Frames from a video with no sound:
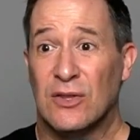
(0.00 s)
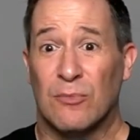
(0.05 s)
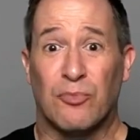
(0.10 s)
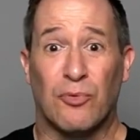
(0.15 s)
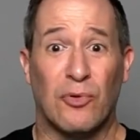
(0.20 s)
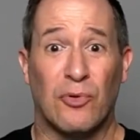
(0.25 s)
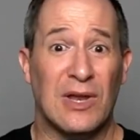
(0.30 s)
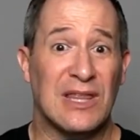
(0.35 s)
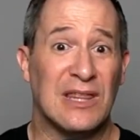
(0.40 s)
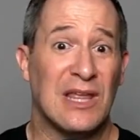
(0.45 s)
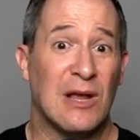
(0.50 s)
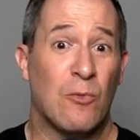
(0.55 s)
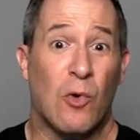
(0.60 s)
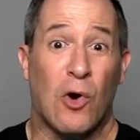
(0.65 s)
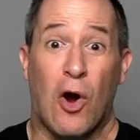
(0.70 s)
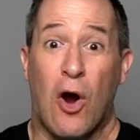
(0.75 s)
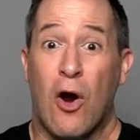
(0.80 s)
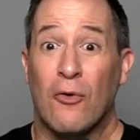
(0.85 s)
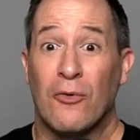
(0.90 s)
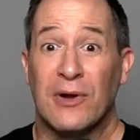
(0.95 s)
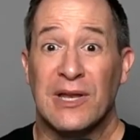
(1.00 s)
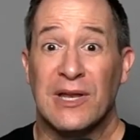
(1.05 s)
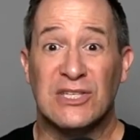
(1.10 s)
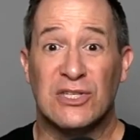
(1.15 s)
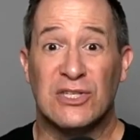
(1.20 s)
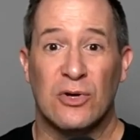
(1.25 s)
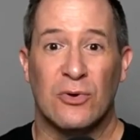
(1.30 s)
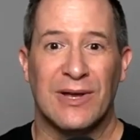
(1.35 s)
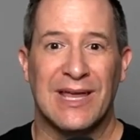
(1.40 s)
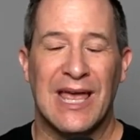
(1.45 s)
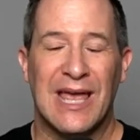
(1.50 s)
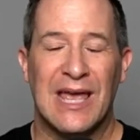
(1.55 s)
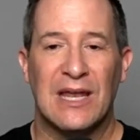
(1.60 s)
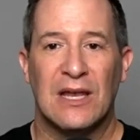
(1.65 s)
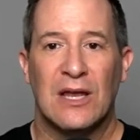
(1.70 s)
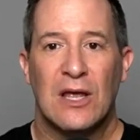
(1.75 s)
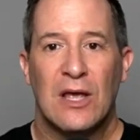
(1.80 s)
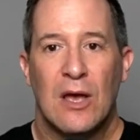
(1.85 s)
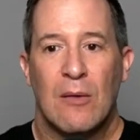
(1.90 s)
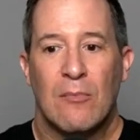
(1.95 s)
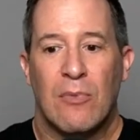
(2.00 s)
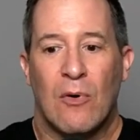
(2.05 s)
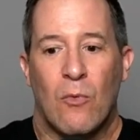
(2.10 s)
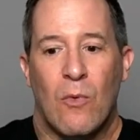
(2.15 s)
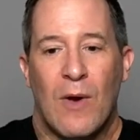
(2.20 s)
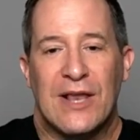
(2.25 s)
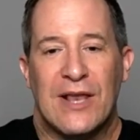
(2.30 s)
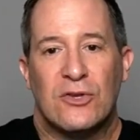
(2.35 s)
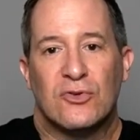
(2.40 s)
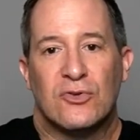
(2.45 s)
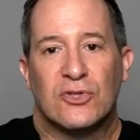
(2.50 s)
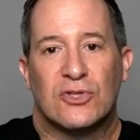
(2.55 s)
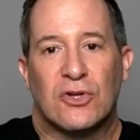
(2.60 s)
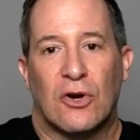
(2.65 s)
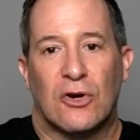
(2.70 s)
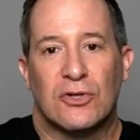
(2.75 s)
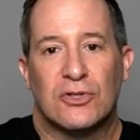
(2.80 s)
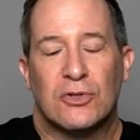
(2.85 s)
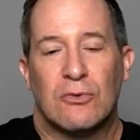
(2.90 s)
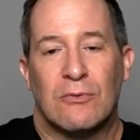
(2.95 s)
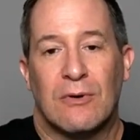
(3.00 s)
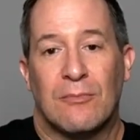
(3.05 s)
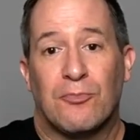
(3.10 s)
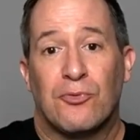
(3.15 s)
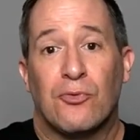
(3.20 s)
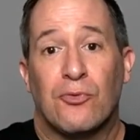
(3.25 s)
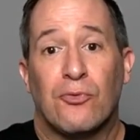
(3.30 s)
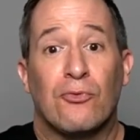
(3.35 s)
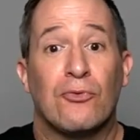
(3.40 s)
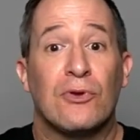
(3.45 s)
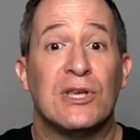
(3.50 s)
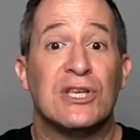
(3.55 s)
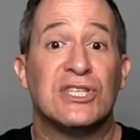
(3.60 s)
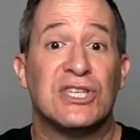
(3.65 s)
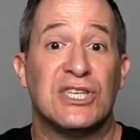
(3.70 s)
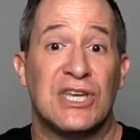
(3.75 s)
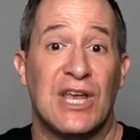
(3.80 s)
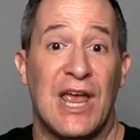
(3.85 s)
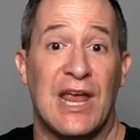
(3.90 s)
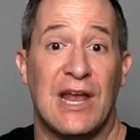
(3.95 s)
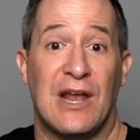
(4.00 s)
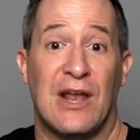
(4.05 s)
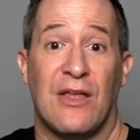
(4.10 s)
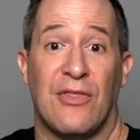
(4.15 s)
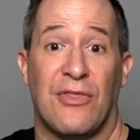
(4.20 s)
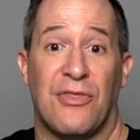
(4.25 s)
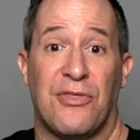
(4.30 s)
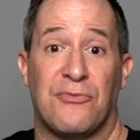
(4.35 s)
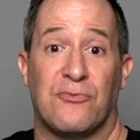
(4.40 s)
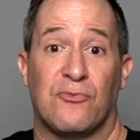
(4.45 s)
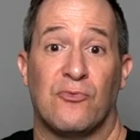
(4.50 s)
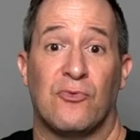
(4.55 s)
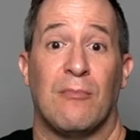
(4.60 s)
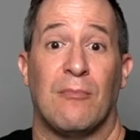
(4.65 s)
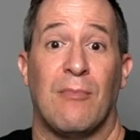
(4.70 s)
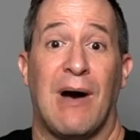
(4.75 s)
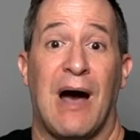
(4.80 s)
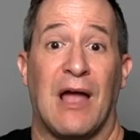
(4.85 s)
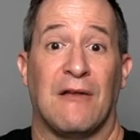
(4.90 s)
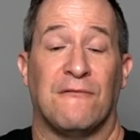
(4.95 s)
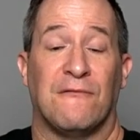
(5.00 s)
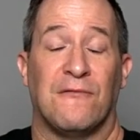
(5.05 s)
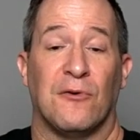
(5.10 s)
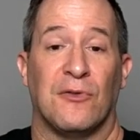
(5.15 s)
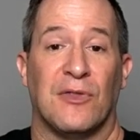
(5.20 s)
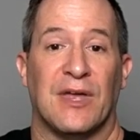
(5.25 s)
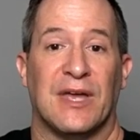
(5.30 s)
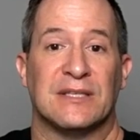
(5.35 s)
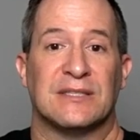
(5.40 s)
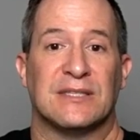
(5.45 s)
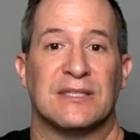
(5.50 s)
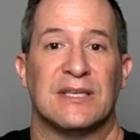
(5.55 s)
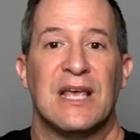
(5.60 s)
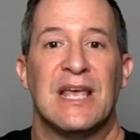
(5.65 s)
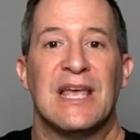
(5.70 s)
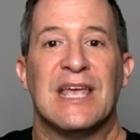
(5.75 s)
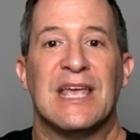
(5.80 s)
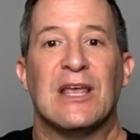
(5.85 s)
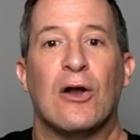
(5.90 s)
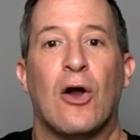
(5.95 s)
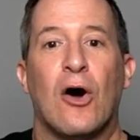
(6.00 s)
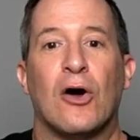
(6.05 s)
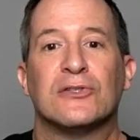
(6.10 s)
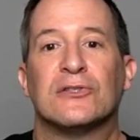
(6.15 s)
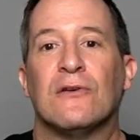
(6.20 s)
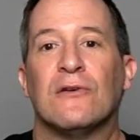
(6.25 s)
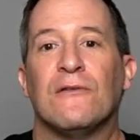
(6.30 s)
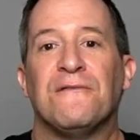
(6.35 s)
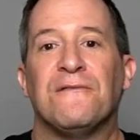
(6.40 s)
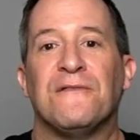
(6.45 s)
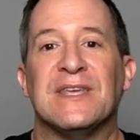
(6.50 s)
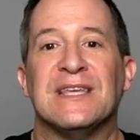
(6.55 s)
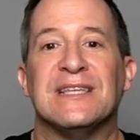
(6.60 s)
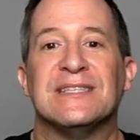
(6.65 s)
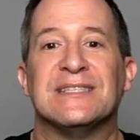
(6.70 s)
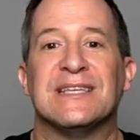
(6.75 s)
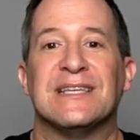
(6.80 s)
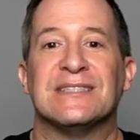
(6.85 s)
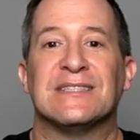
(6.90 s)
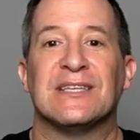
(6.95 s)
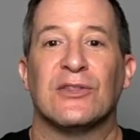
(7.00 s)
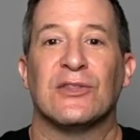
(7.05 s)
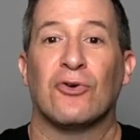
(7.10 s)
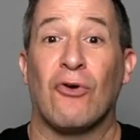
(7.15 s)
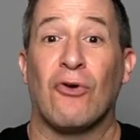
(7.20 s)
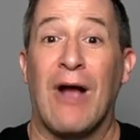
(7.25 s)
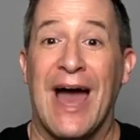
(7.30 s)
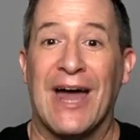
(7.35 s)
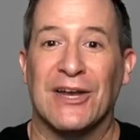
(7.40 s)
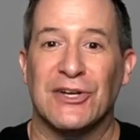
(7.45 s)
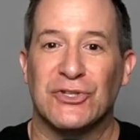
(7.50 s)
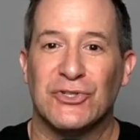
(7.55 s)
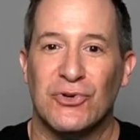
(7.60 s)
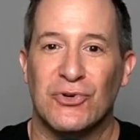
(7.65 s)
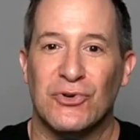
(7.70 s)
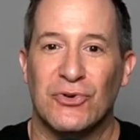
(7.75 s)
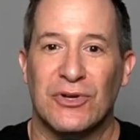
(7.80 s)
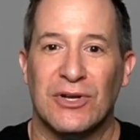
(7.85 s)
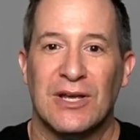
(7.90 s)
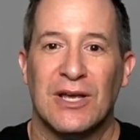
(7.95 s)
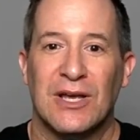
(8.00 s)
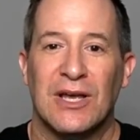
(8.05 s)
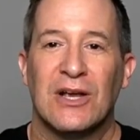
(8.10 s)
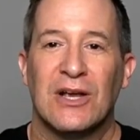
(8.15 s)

the breathing, we're already doing it. But when you start to appreciate it through the mindfulness, it also feeds into the gratitude.